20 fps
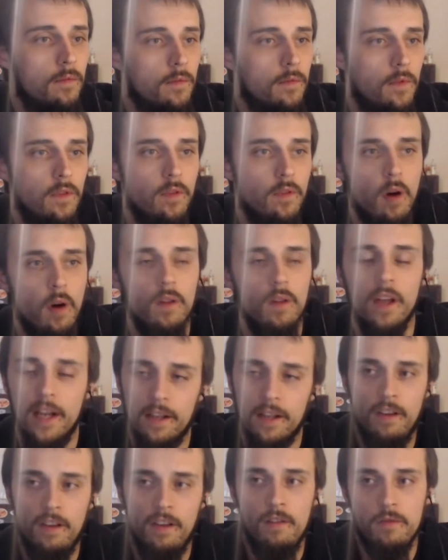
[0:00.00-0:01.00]
Like I
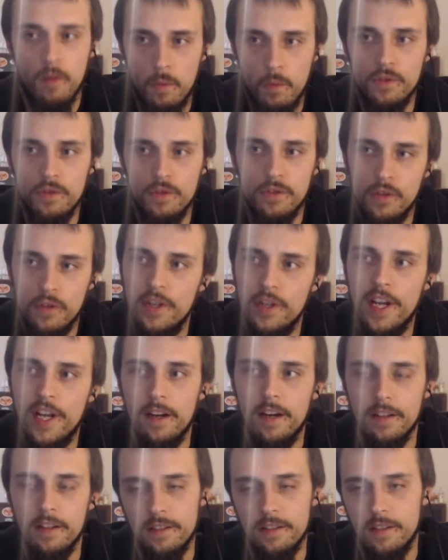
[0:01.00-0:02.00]
said, for almost 2
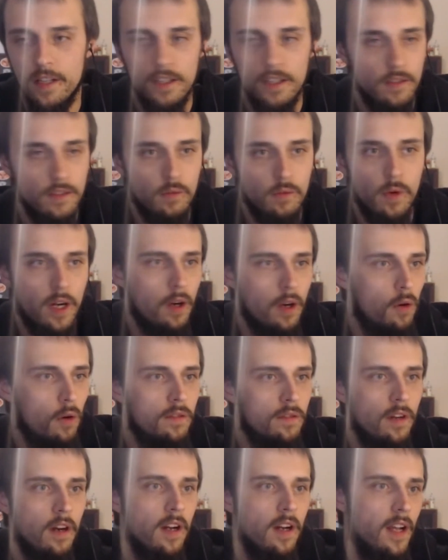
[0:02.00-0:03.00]
years, I just quit cold
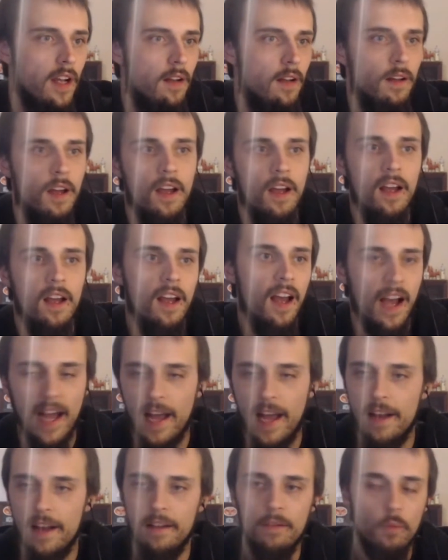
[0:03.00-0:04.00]
turkey. I
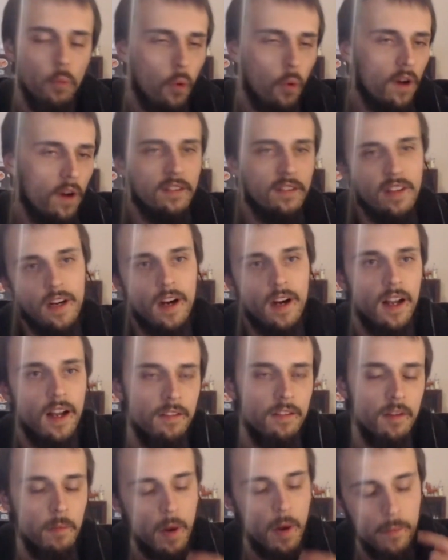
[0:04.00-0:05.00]
had one cigarette left in
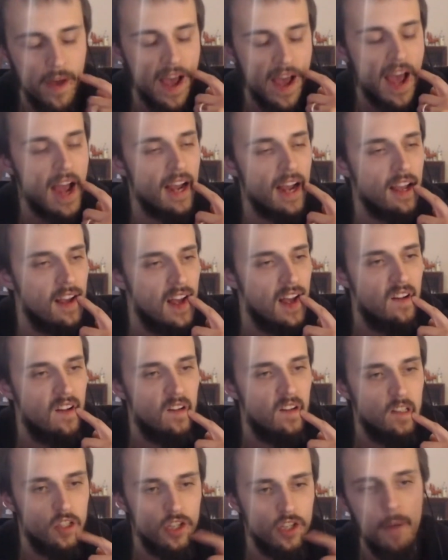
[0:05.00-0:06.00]
my pack. I was
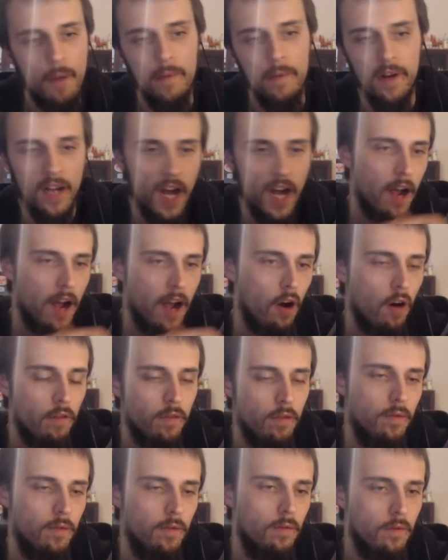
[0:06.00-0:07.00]
dropping a guy off
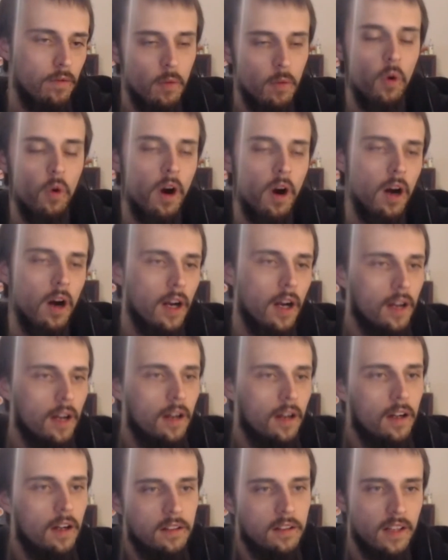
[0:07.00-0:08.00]
from work.
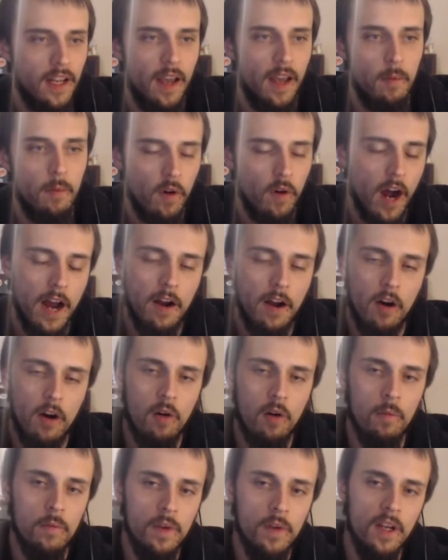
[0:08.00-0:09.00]
So I gave him a ride home.
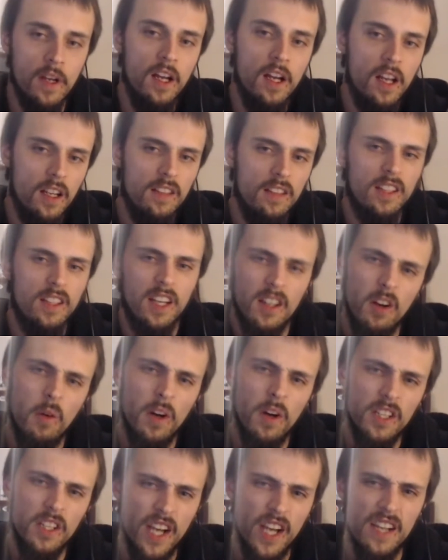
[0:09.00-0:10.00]
I said, you know what,
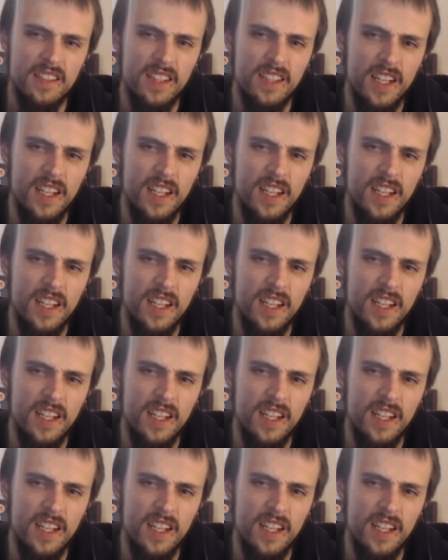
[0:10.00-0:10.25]
Jesse?